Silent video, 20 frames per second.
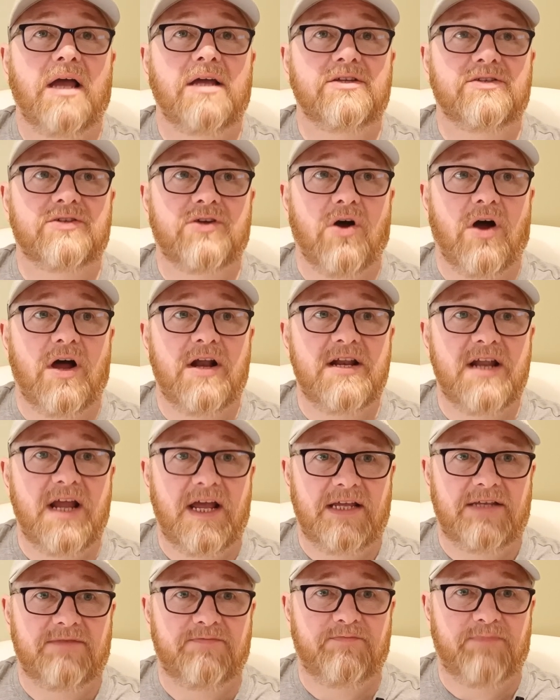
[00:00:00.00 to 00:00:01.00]
It's got a
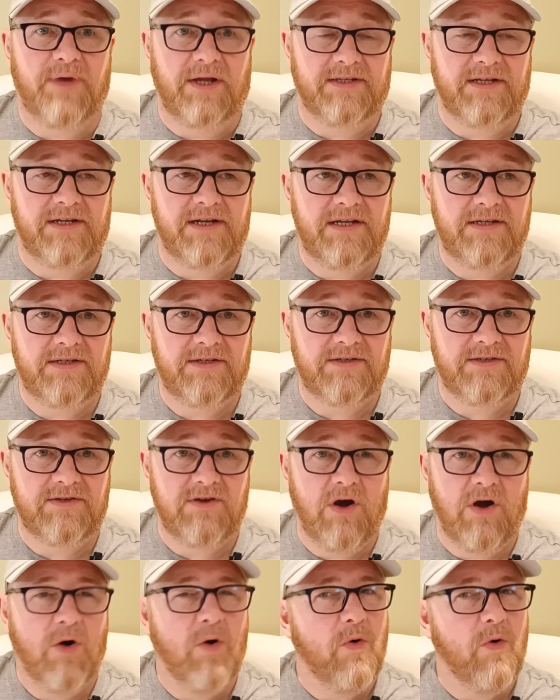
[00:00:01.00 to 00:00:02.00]
nice bitterness,
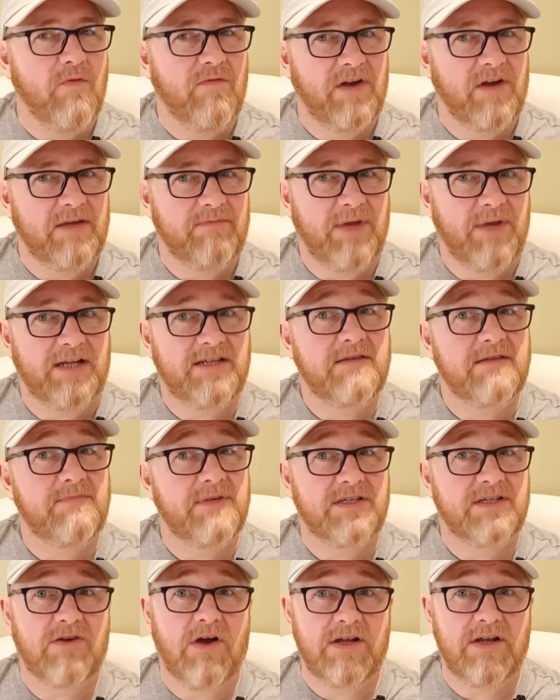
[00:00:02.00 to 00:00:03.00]
not overly bitter,
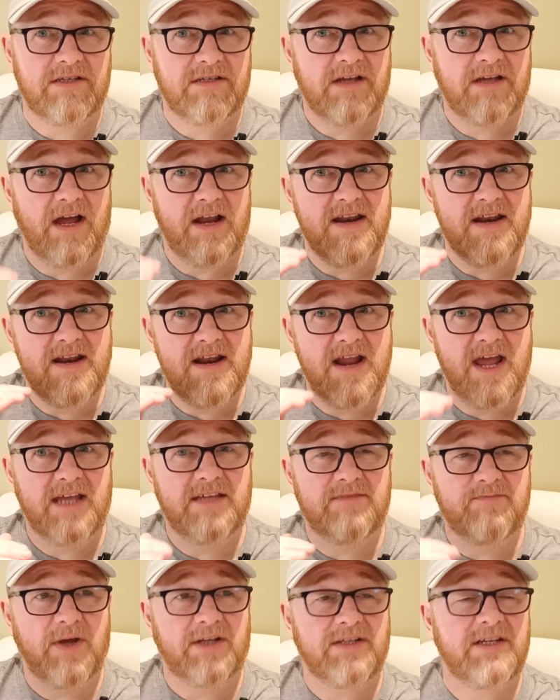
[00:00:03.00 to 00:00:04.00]
but it's got a
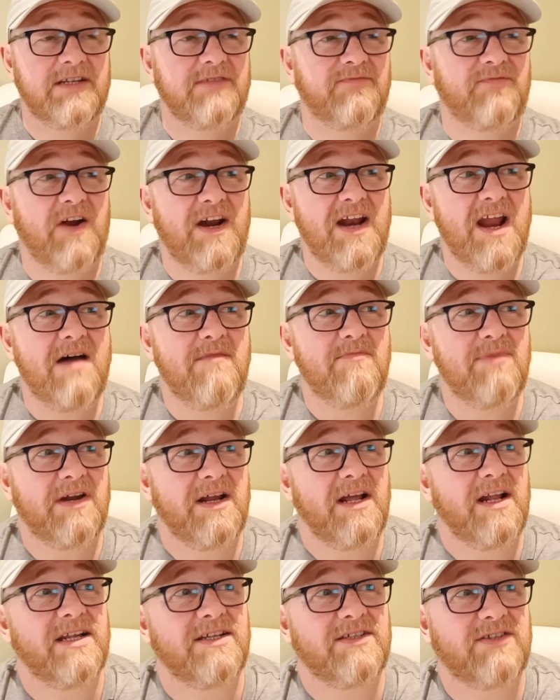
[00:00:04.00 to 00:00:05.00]
nice bitterness. For an
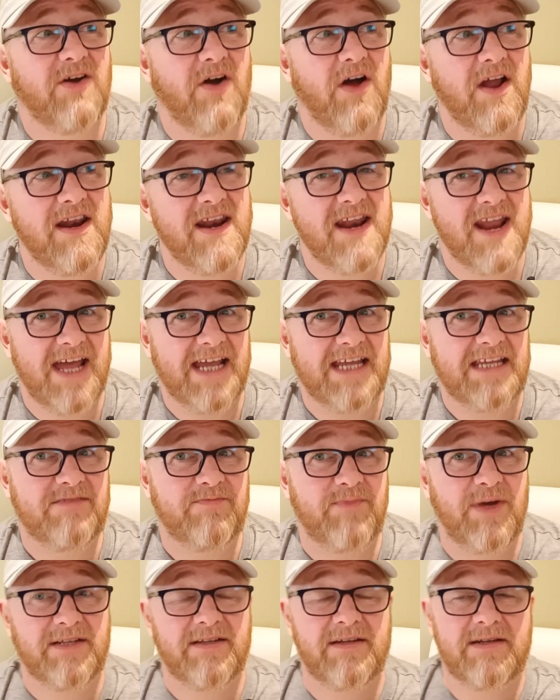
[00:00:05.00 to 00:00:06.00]
amber ale, it's got a nice
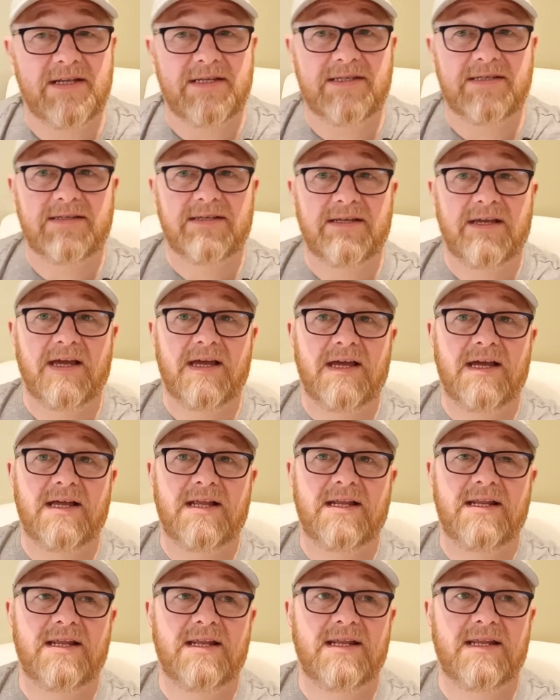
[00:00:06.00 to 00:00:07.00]
bitterness.
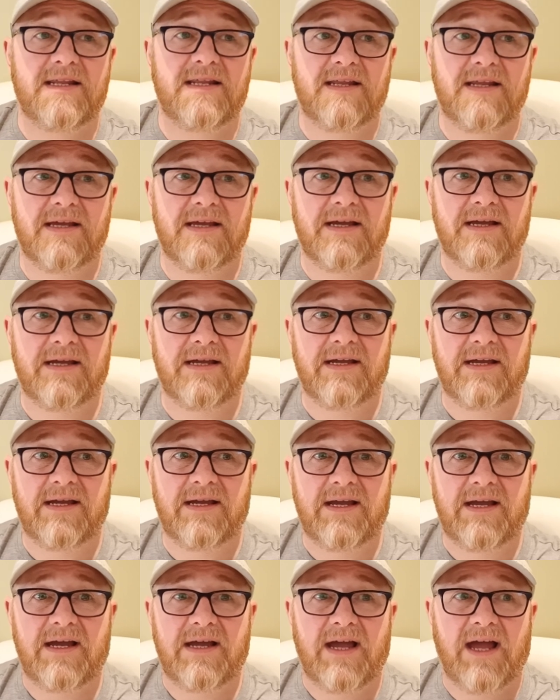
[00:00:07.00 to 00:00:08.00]
And
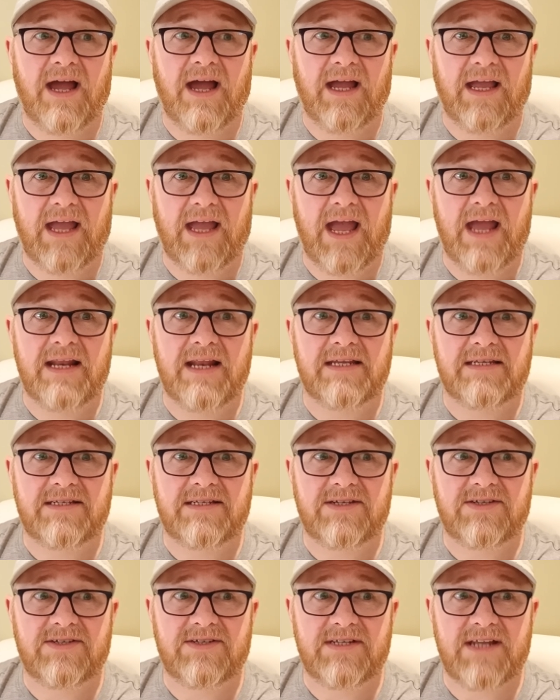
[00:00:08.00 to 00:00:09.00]
again, it's
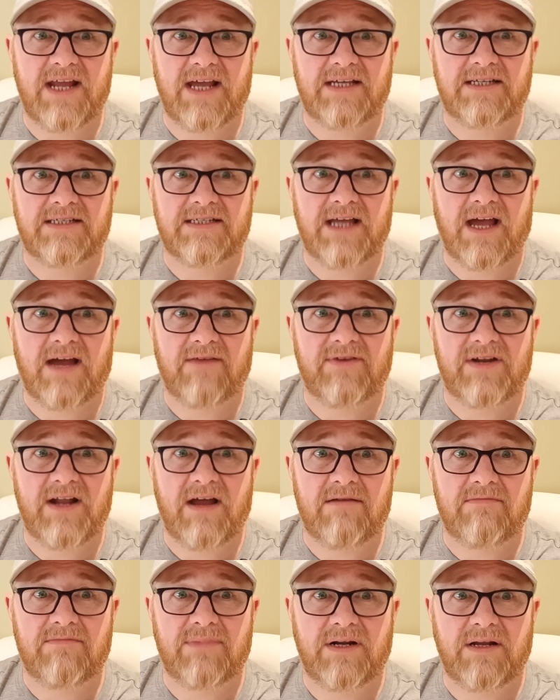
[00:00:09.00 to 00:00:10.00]
just nice to have an
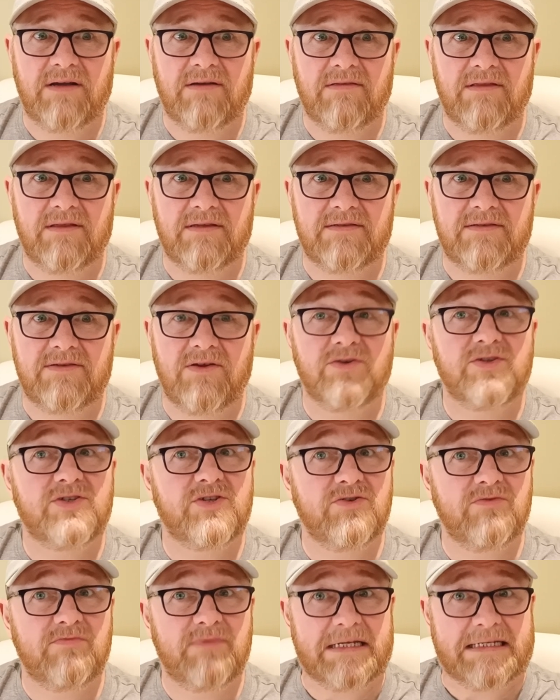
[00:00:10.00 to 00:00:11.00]
amber ale that's not
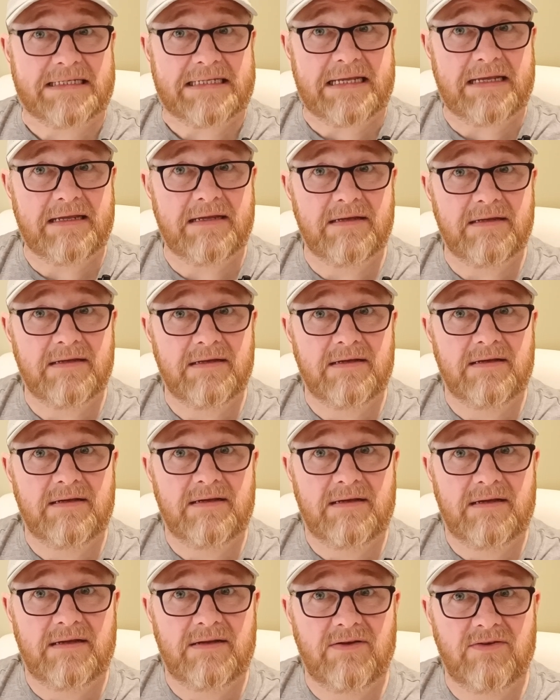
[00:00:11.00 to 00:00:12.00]
too busy,
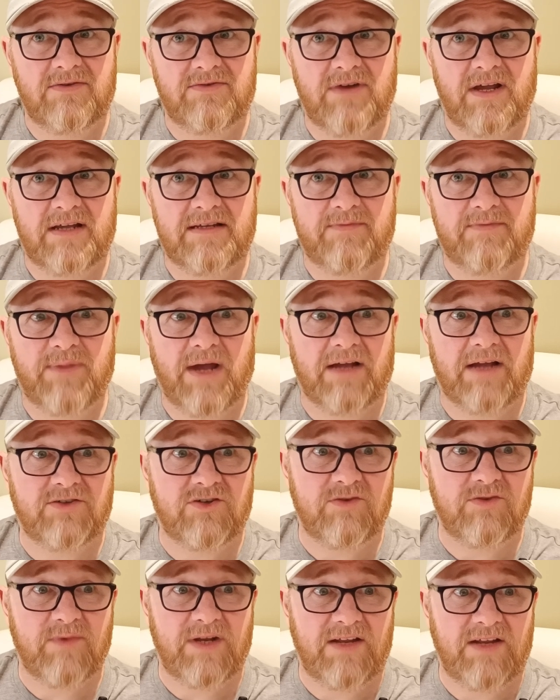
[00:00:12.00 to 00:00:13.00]
not trying to
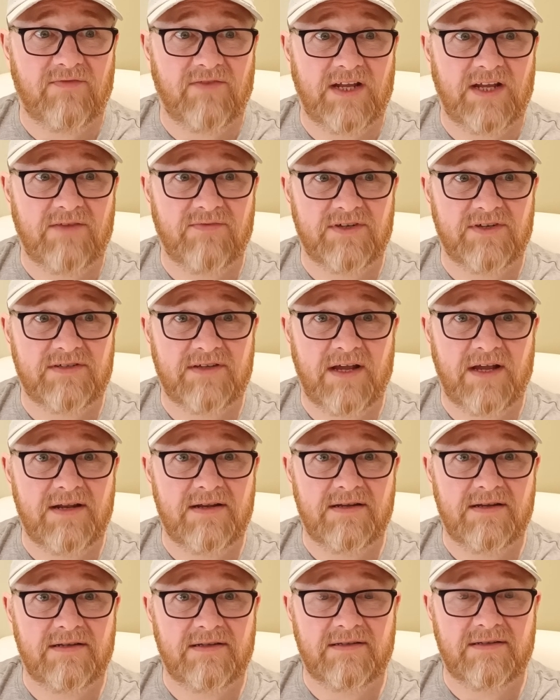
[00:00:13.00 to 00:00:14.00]
pack too many flavours
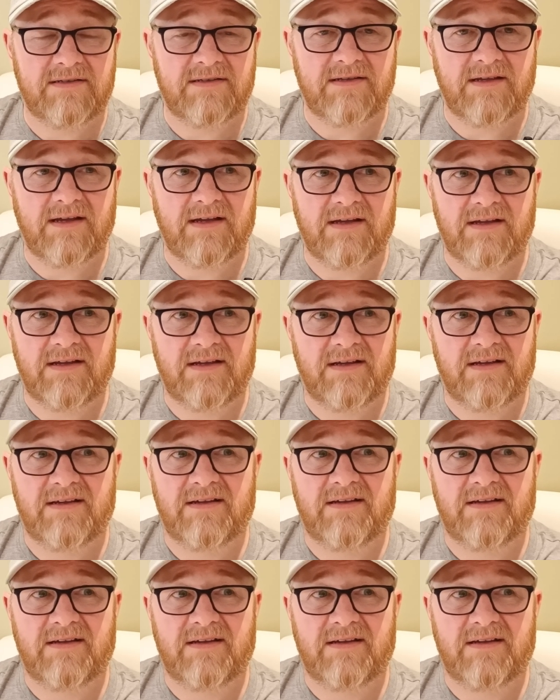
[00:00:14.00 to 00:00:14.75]
in and